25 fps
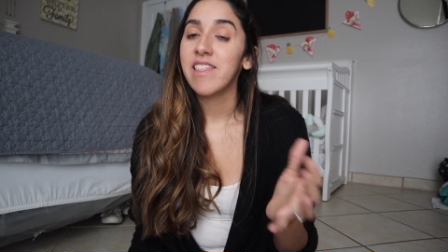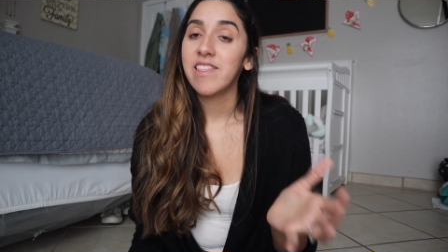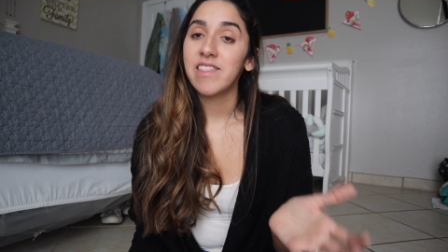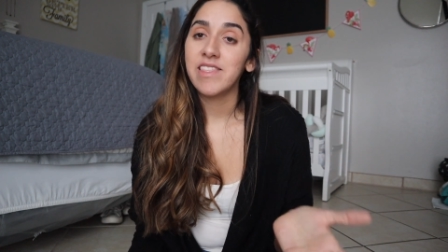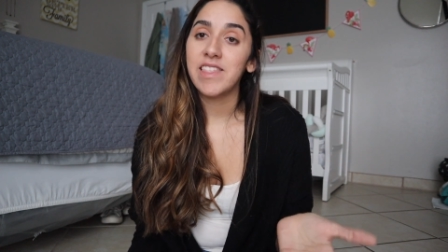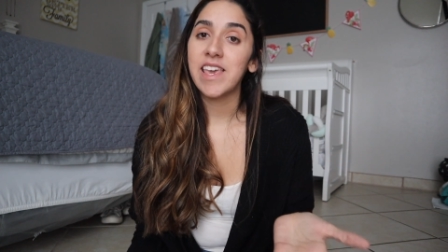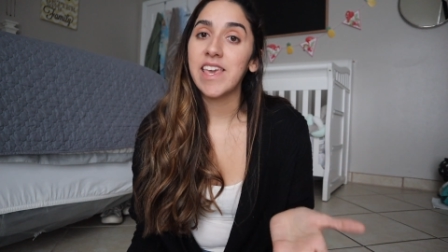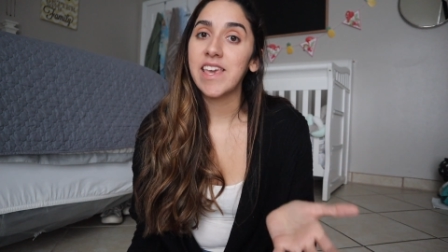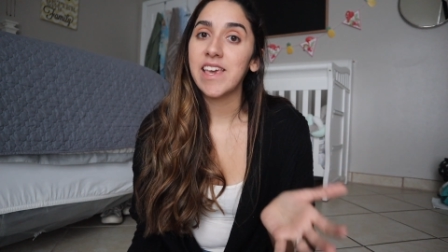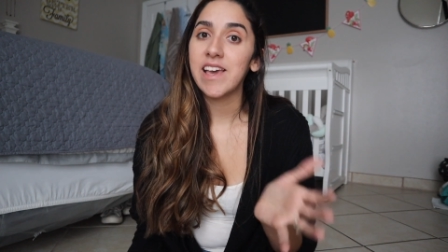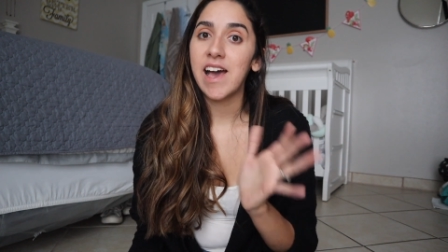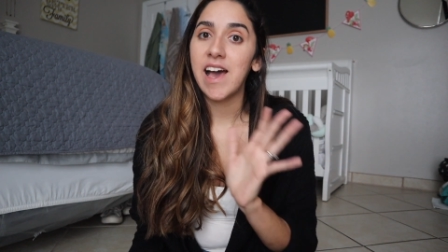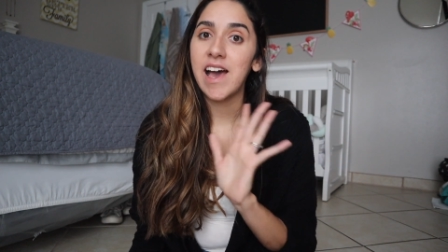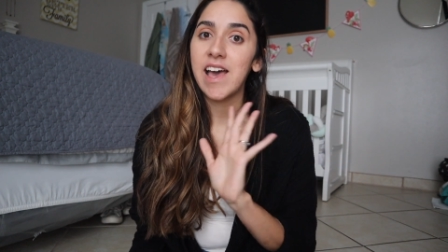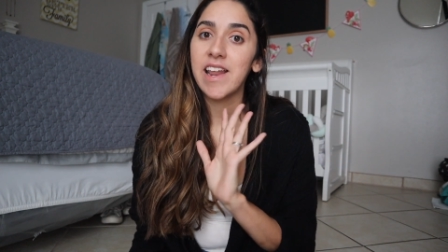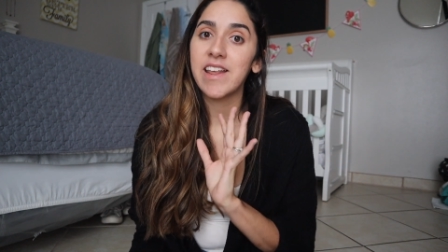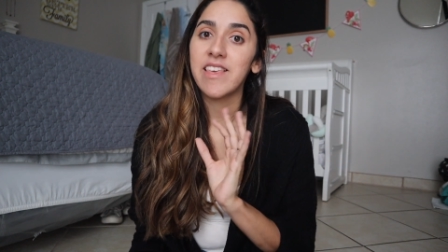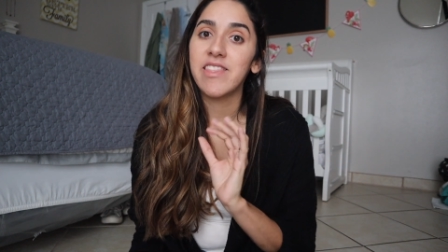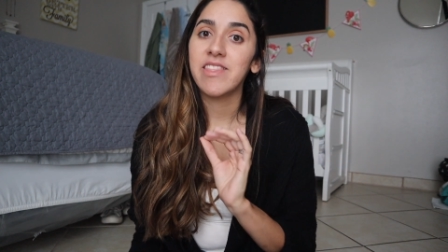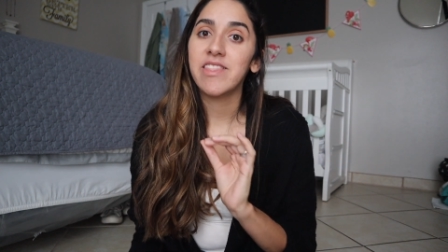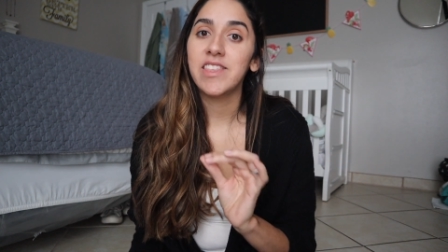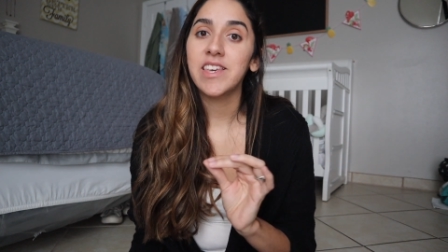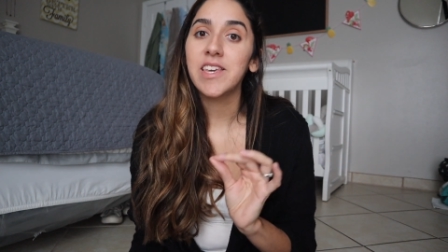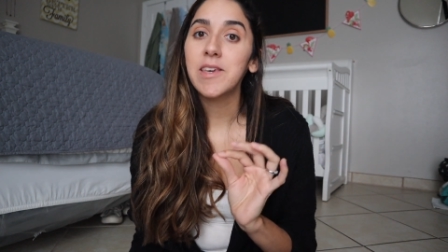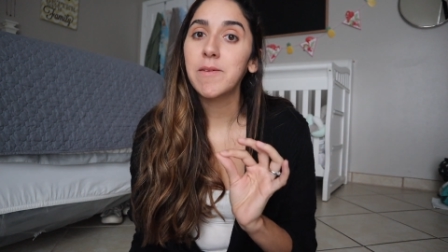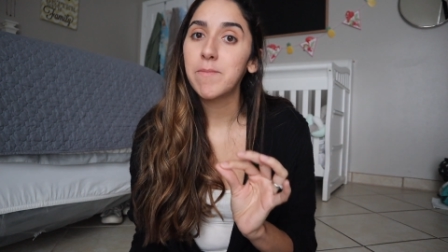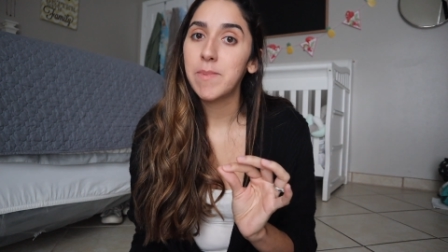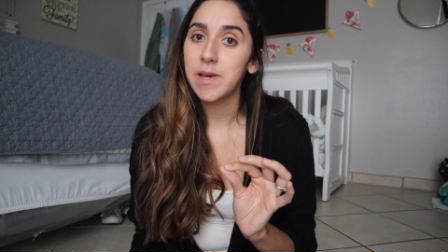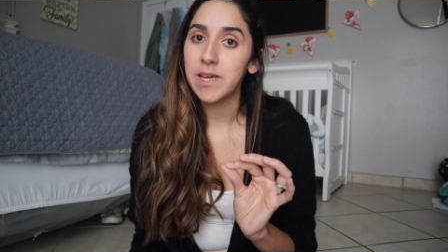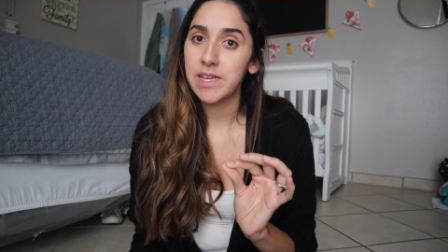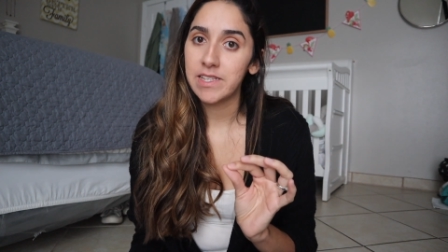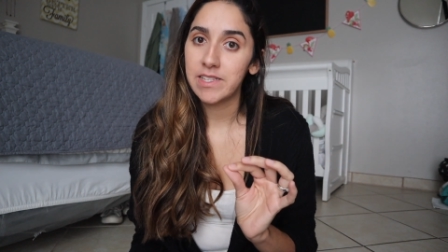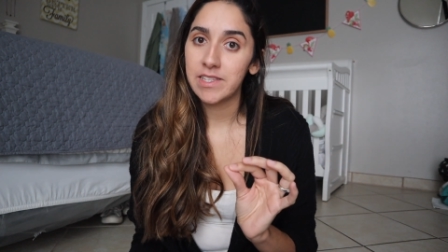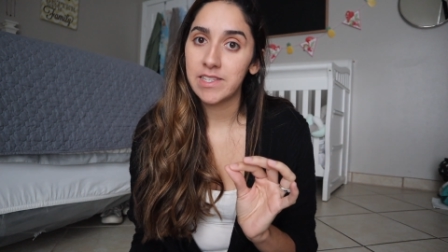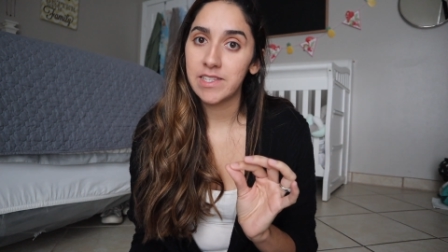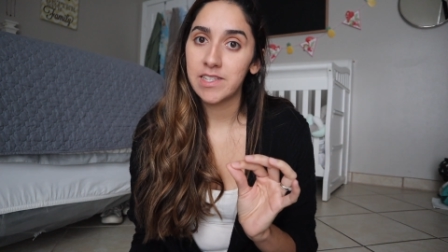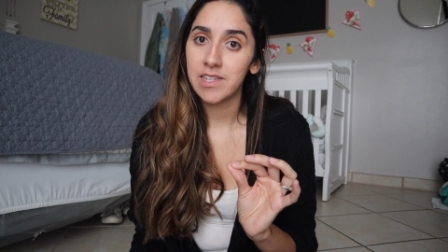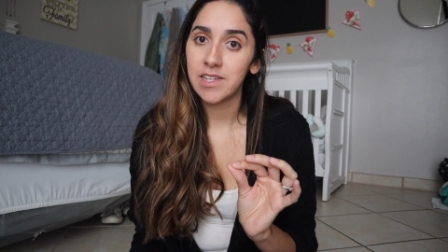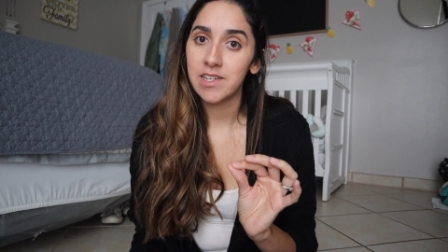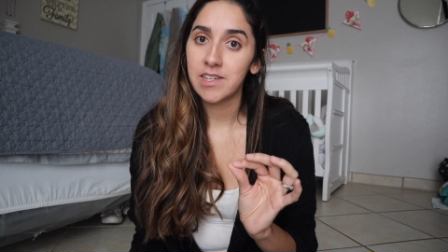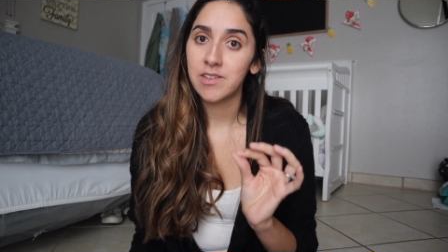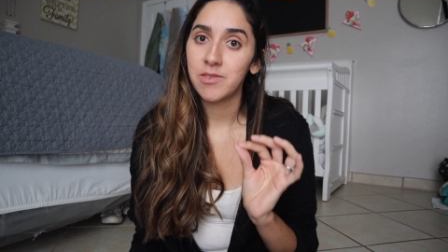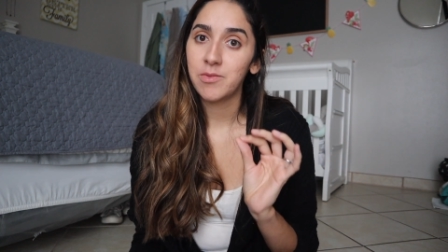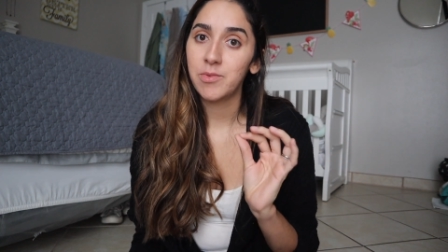they had the best